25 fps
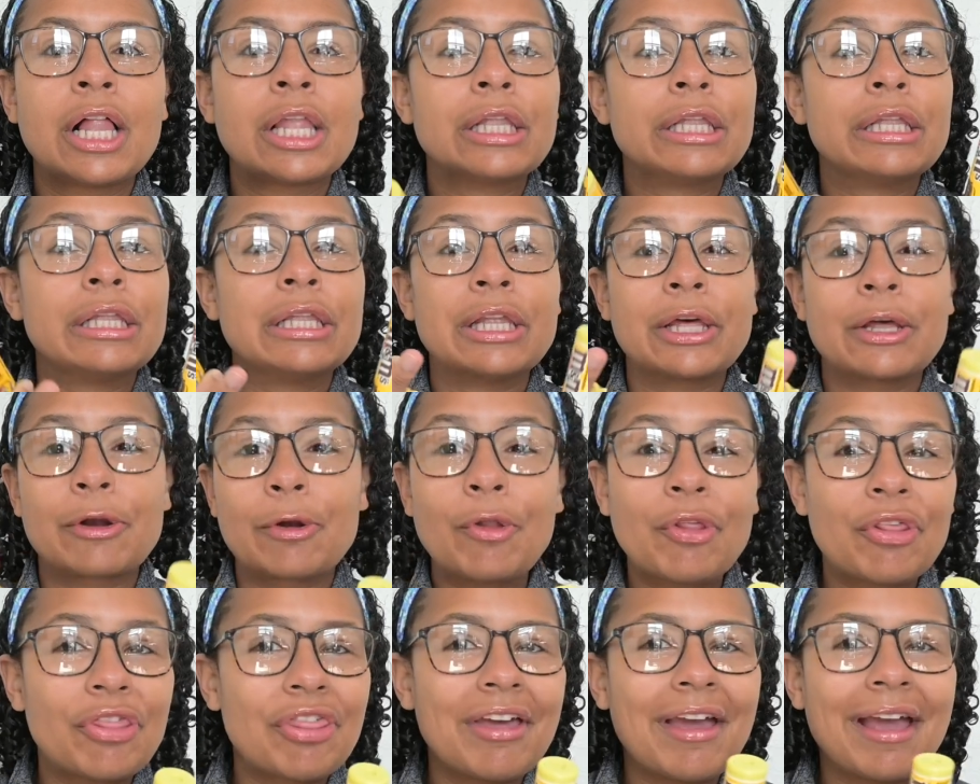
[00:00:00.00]

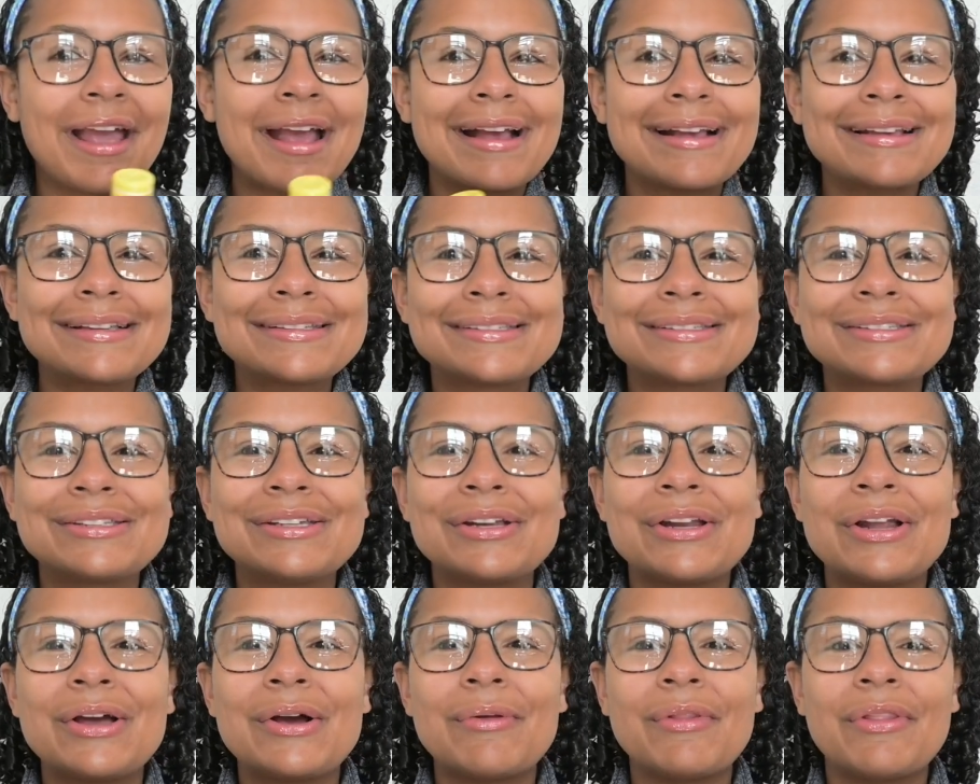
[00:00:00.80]
little things,
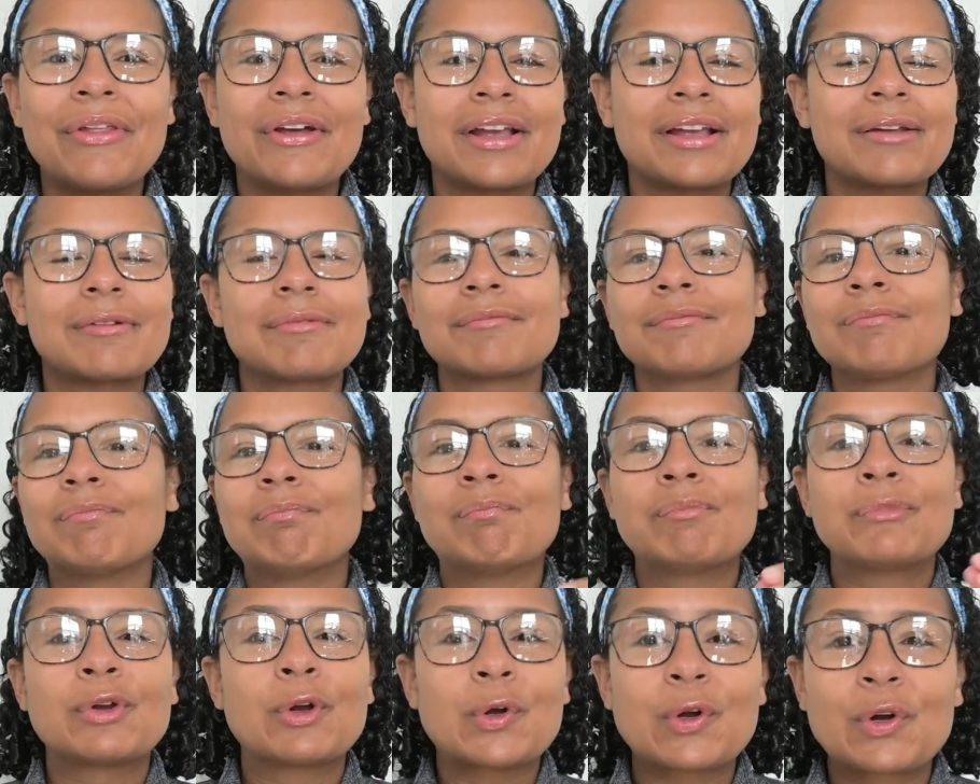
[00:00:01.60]
you know, like
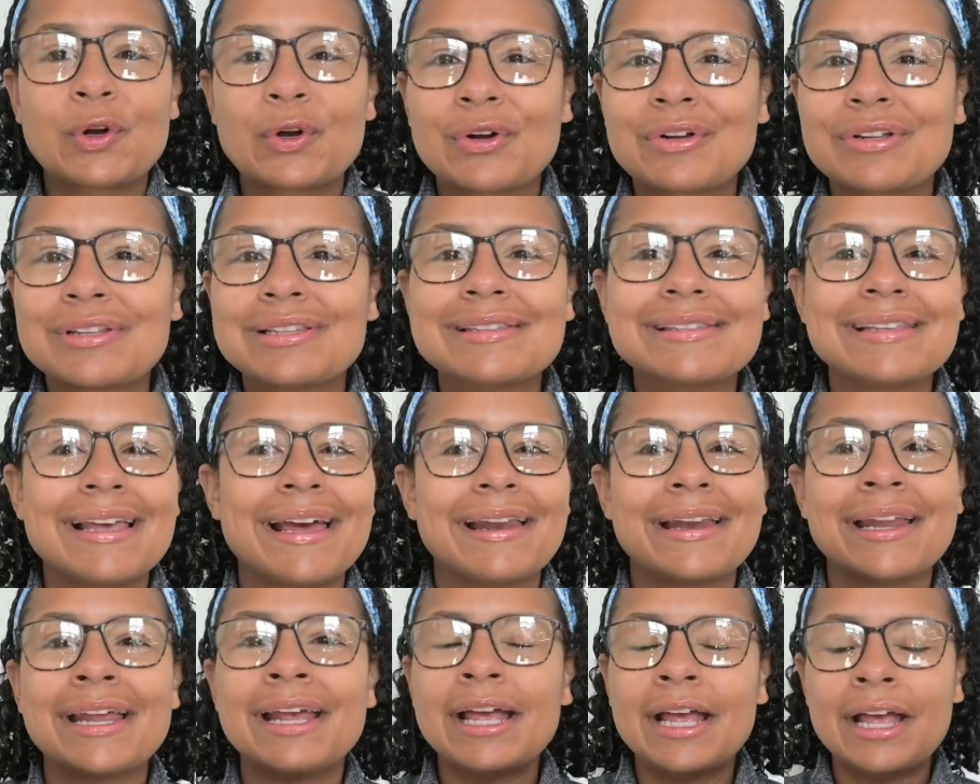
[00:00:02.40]
nerds
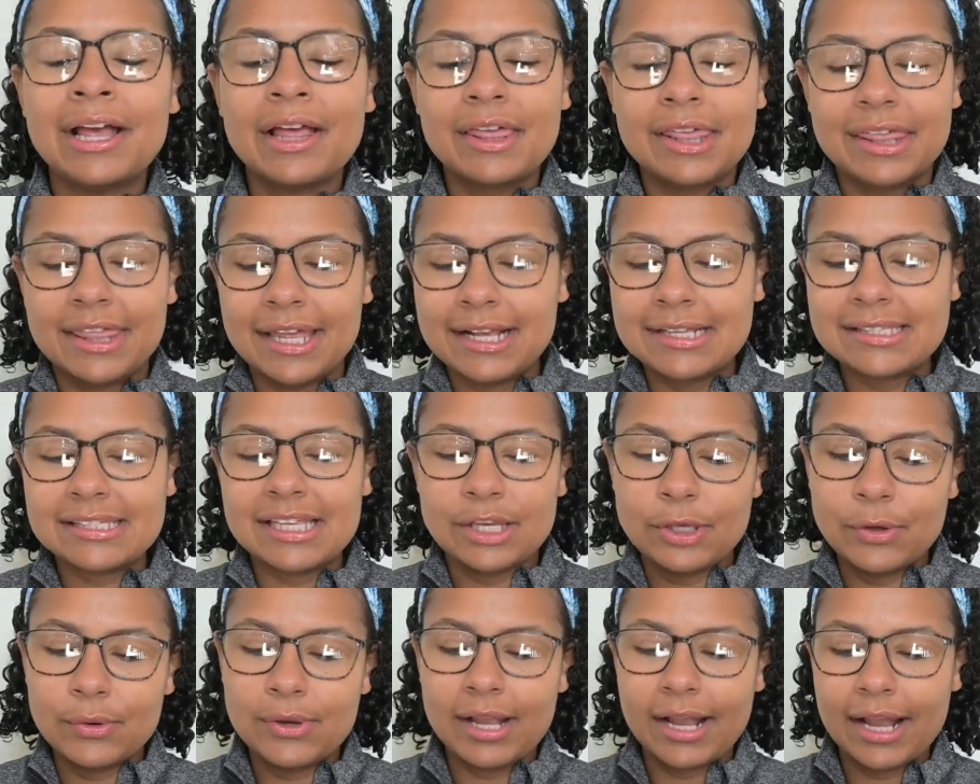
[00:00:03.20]
and things
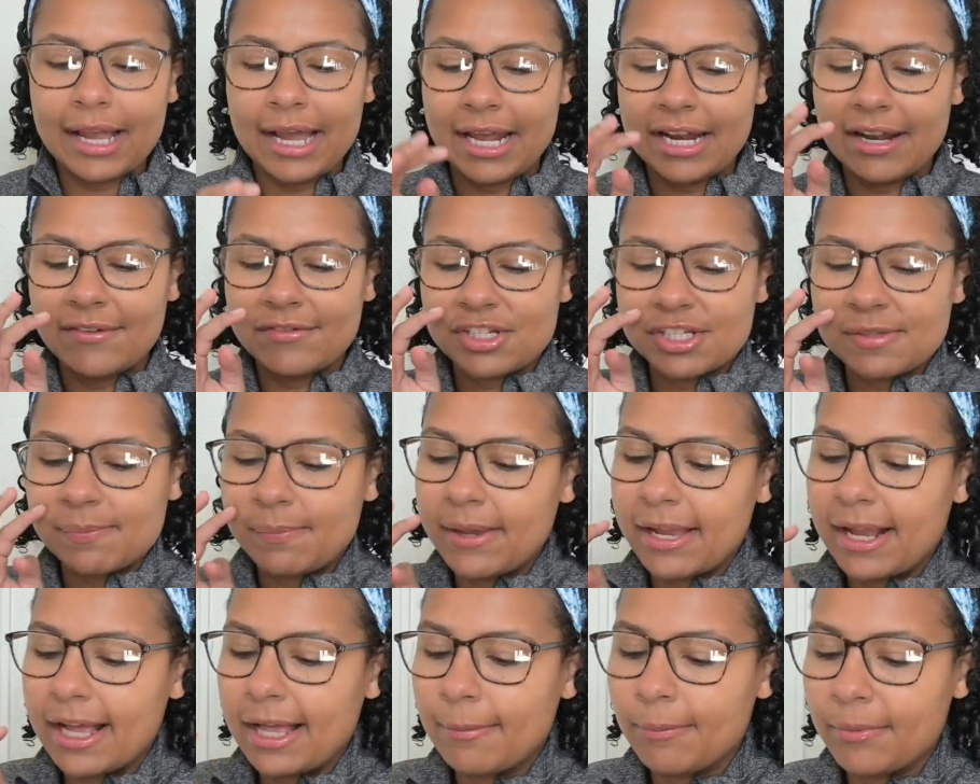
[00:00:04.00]
that you can kind of just
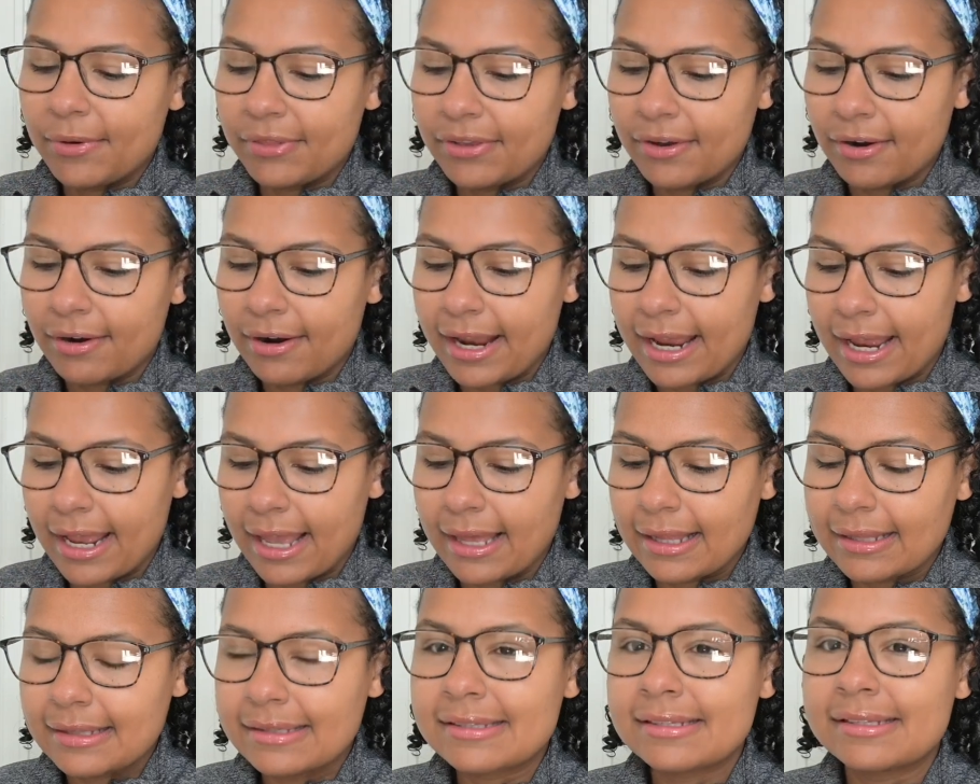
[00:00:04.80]
pick up with your
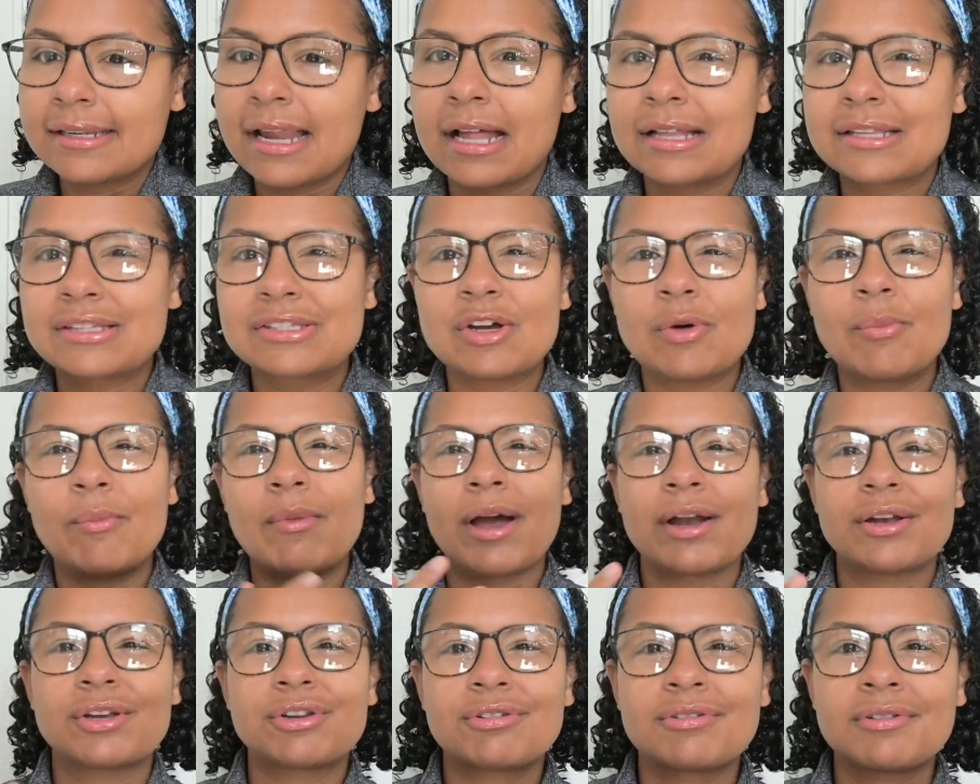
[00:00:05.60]
hands, not so
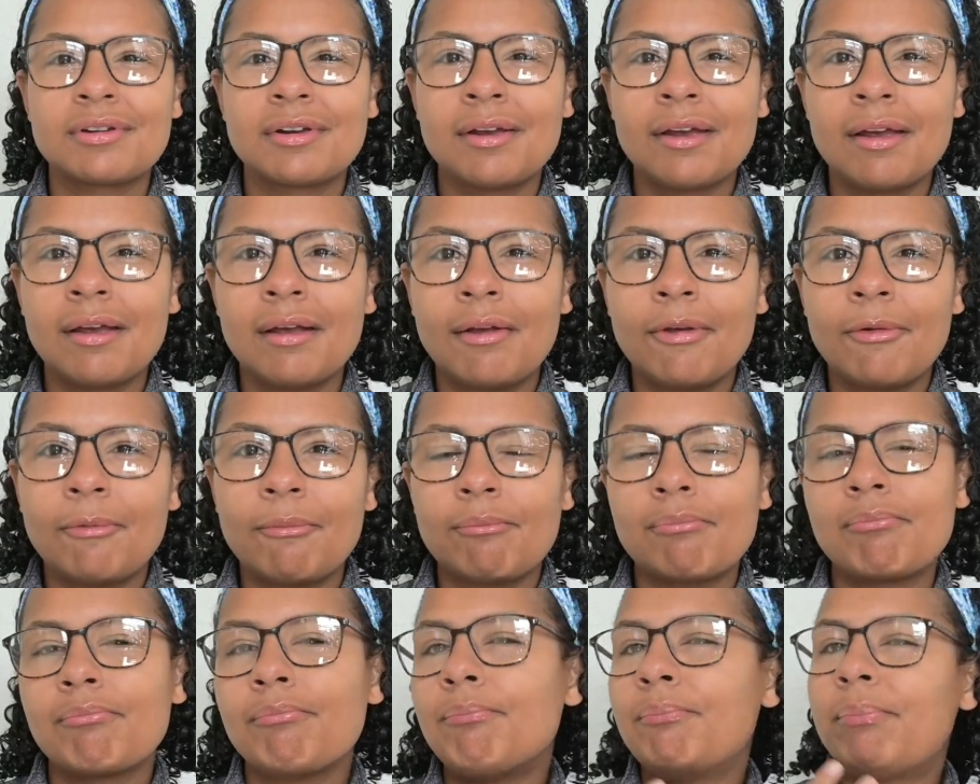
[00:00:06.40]
much
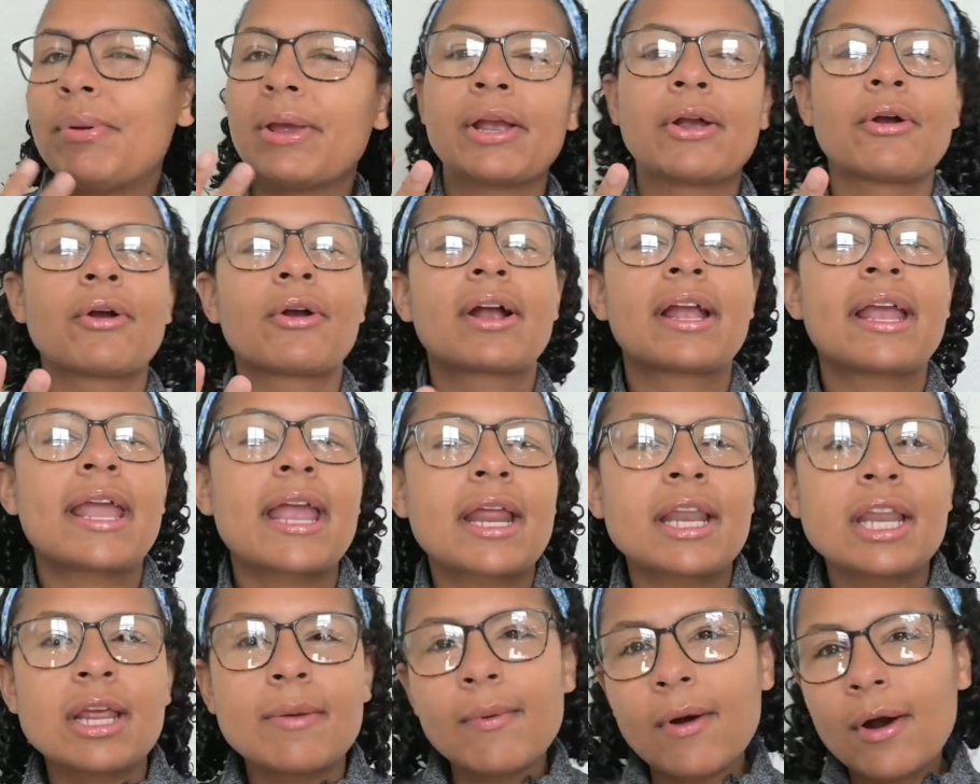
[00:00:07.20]
bigger
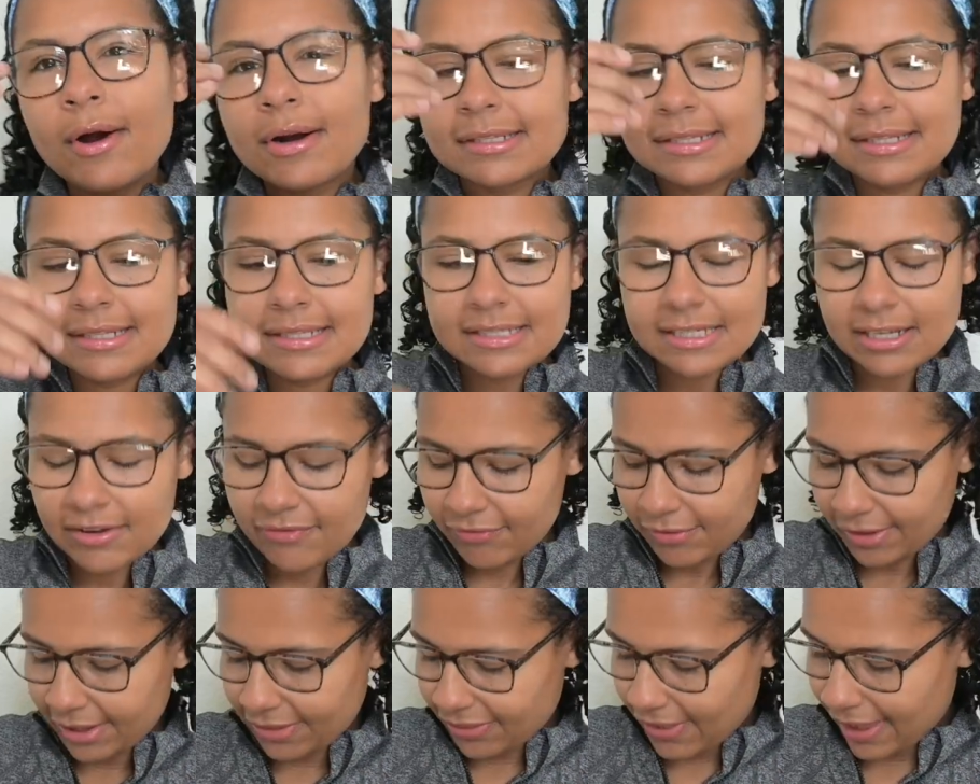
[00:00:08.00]
candy bars and
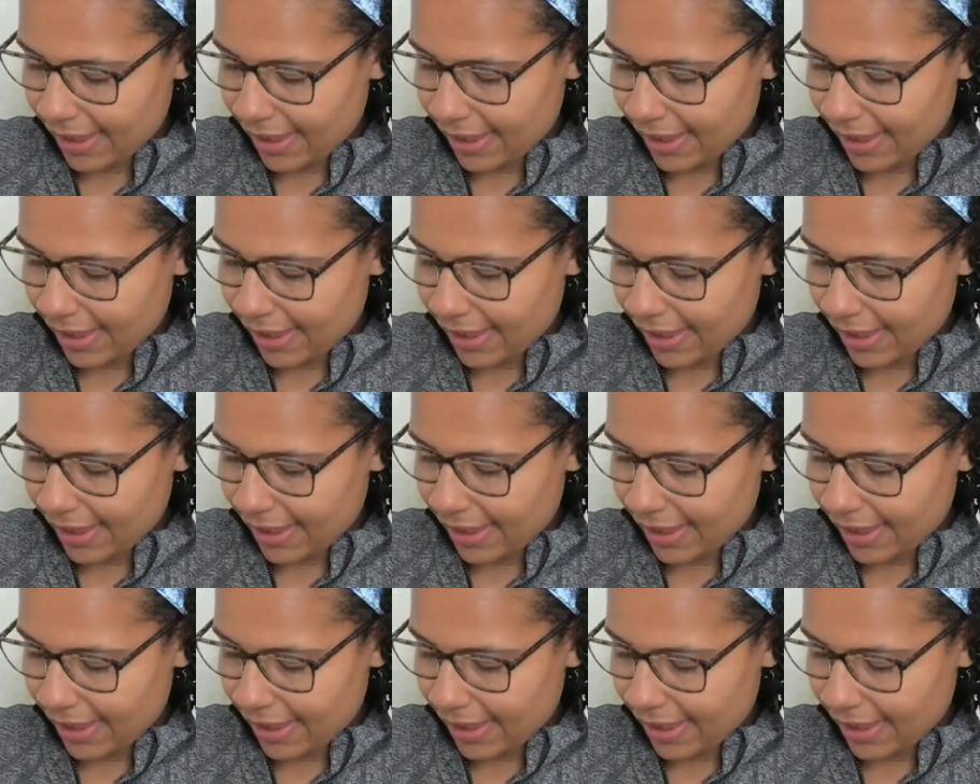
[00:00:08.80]
stuff like